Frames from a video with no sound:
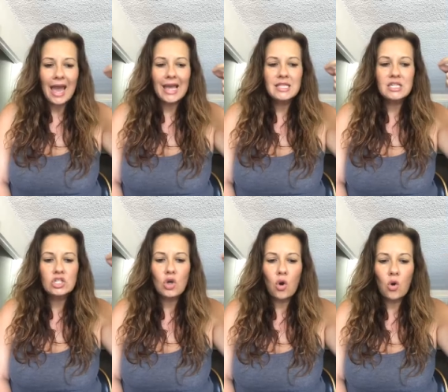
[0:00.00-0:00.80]
and
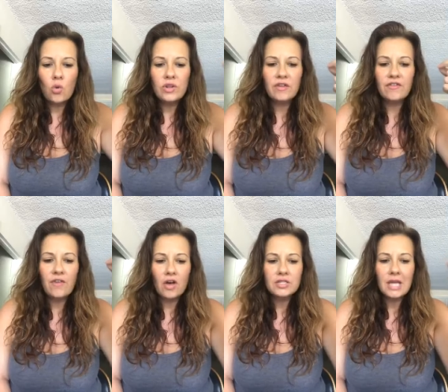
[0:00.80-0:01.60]
disown the
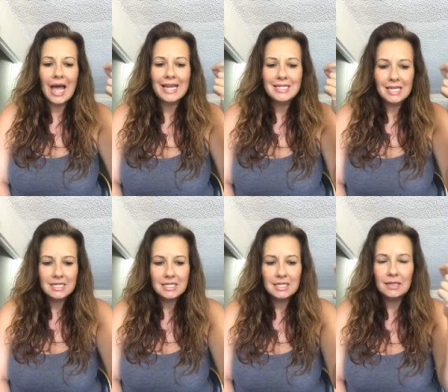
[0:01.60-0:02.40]
false
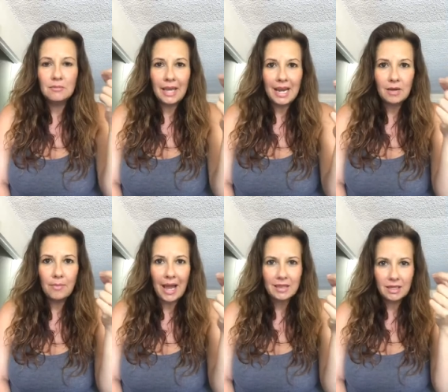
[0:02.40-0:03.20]
identity made
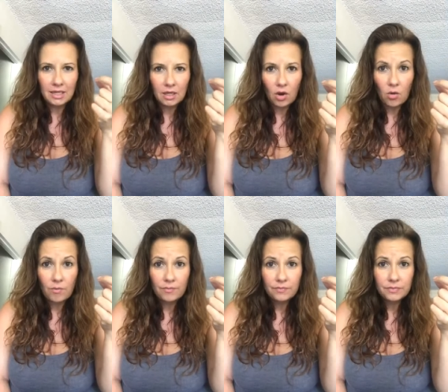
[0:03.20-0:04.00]
by the ego.
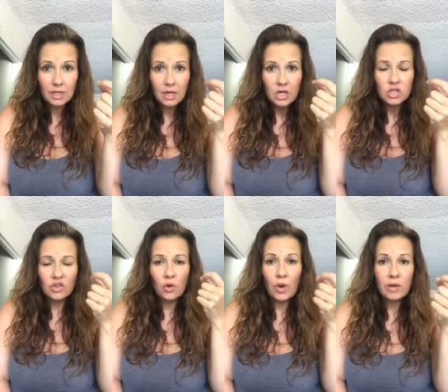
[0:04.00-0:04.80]

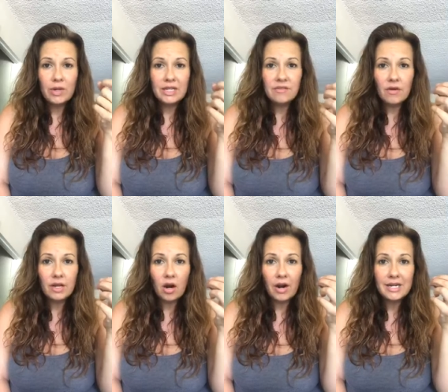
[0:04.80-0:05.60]
So the way we live
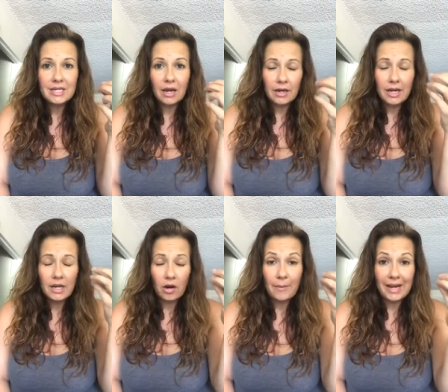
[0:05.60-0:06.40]

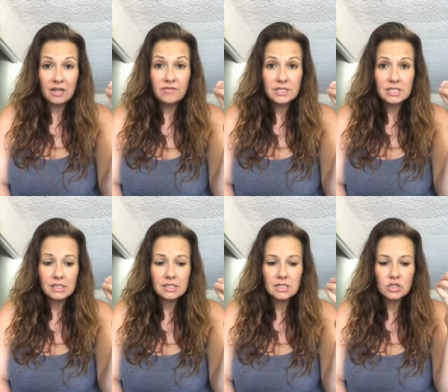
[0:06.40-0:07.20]
in our
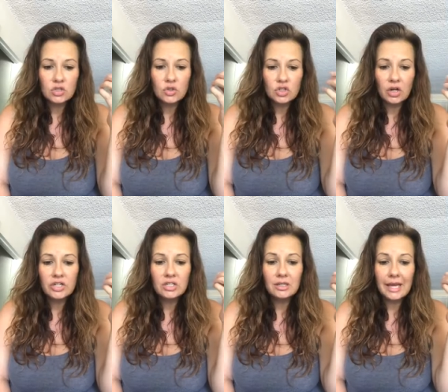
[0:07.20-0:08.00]
magnificence is to
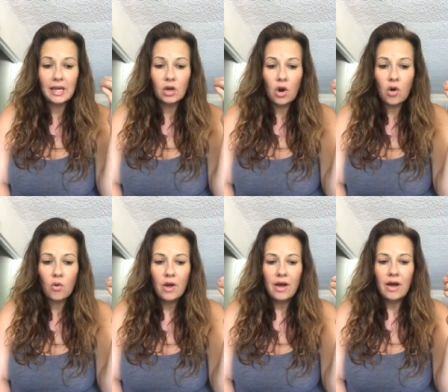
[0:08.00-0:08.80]
start to let
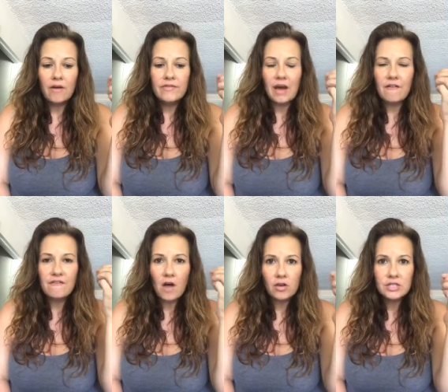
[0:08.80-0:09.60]
go of that
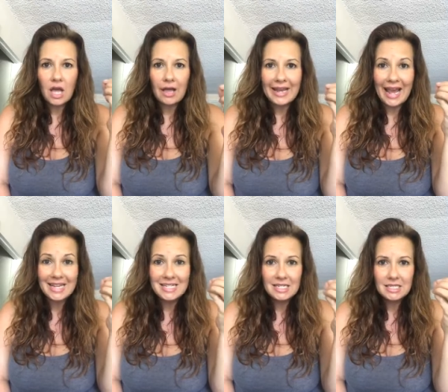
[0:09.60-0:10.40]
false
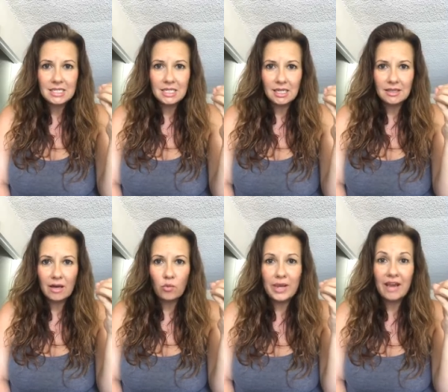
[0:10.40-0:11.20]
identity
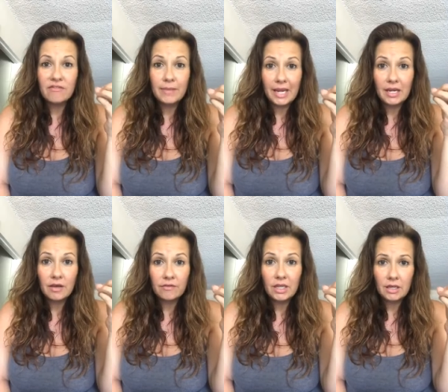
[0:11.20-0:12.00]
that we have
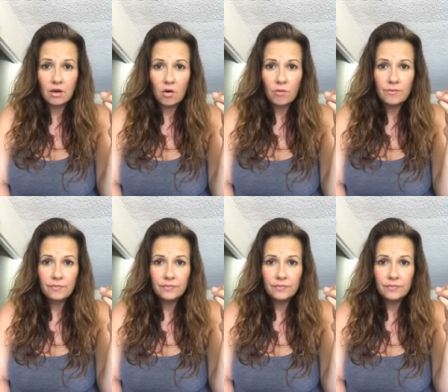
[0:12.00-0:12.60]
made of the ego.